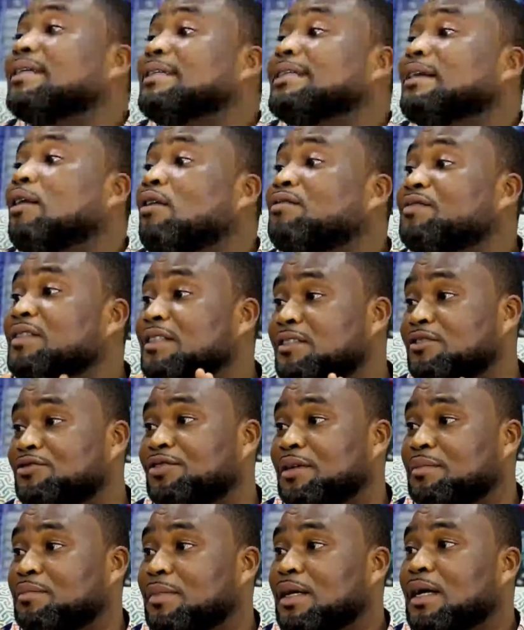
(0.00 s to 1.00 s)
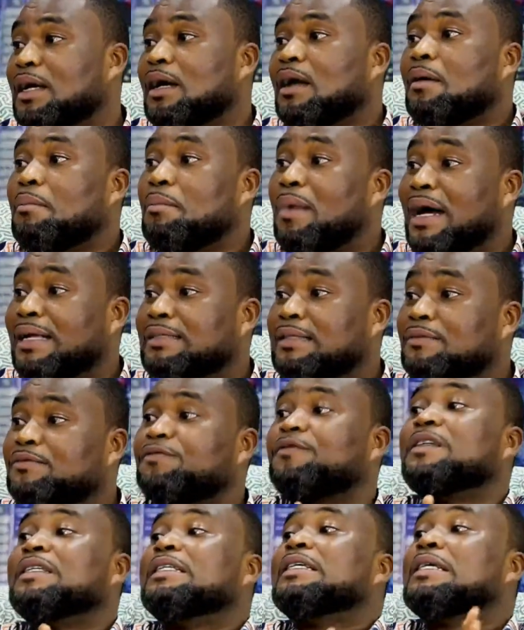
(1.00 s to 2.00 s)
idea of this dream,
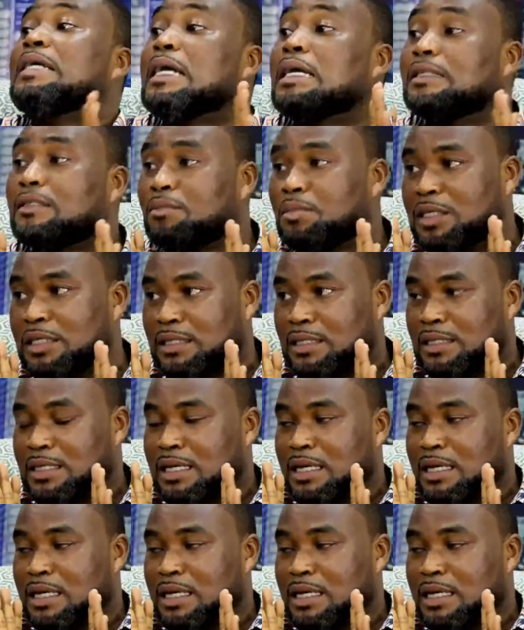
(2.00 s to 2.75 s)
but vindicate me.